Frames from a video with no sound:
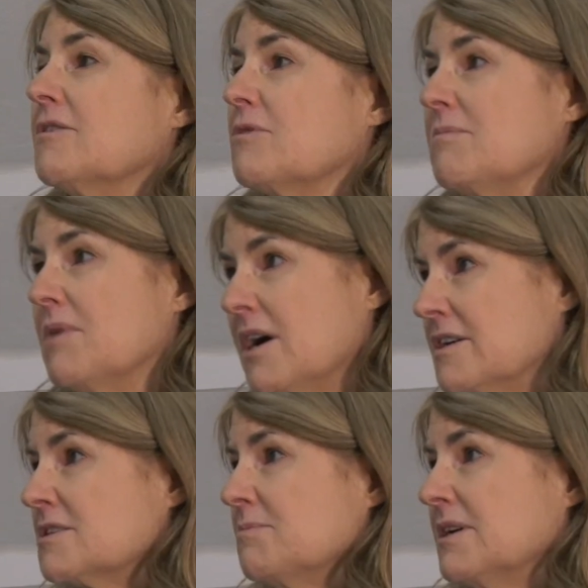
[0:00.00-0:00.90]

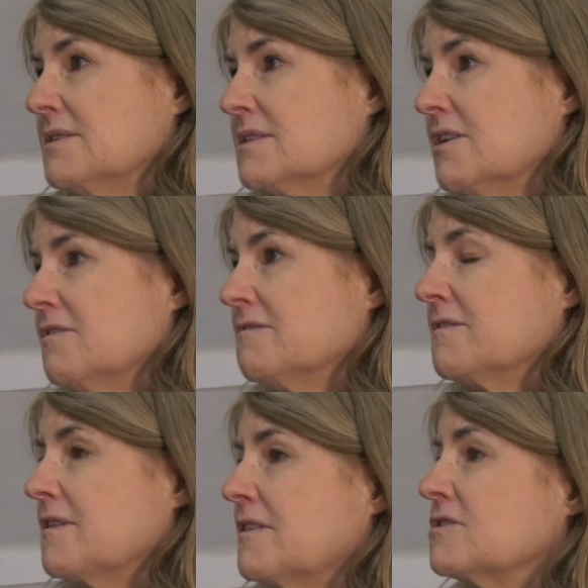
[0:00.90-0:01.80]
remind
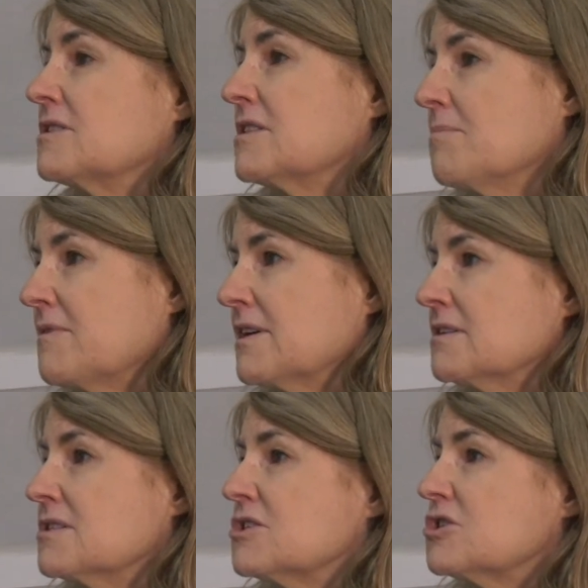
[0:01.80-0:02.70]
myself that there's something
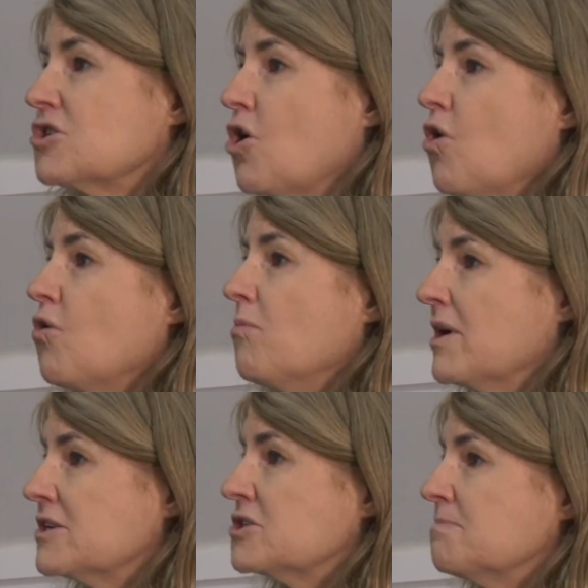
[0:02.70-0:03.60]
so
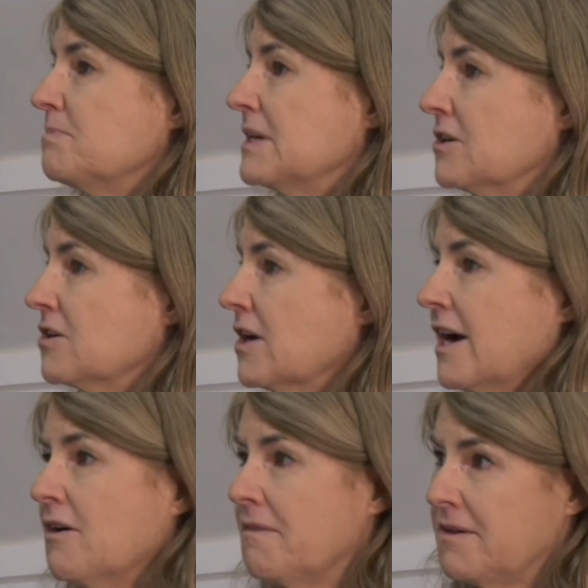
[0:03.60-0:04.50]
much bigger out